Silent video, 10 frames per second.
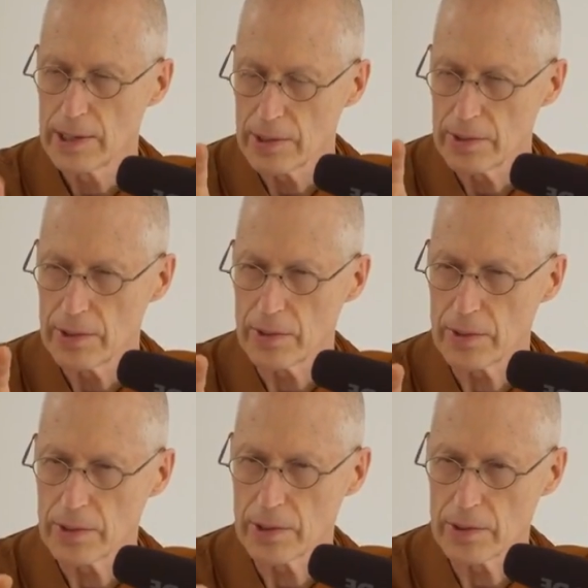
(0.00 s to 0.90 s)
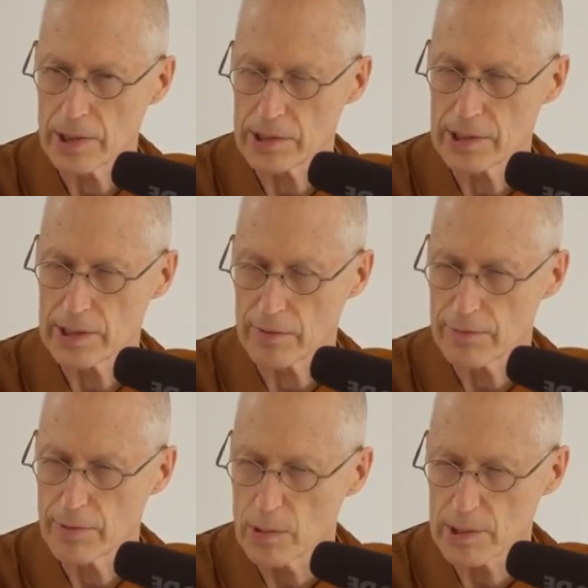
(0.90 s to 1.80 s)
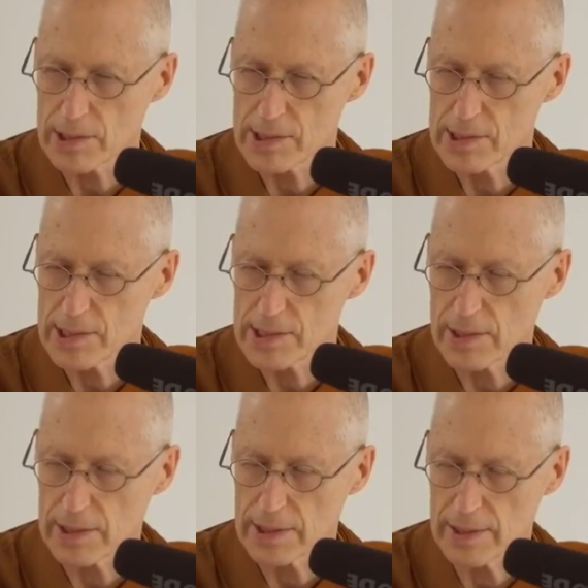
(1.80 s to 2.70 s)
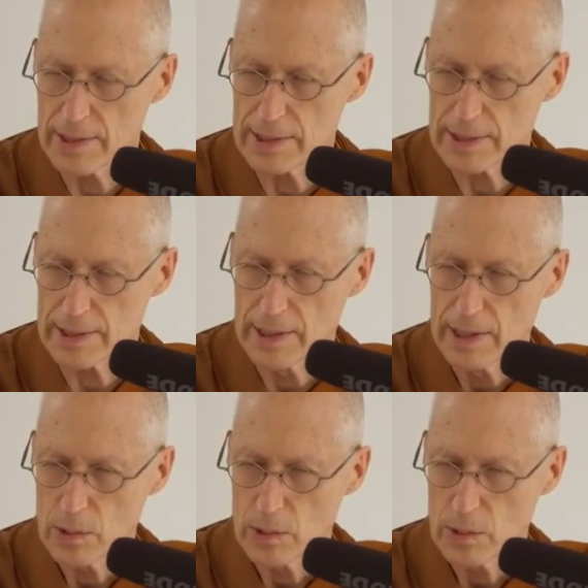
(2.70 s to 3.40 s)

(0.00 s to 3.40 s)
you're you're not trying to focus just on the on the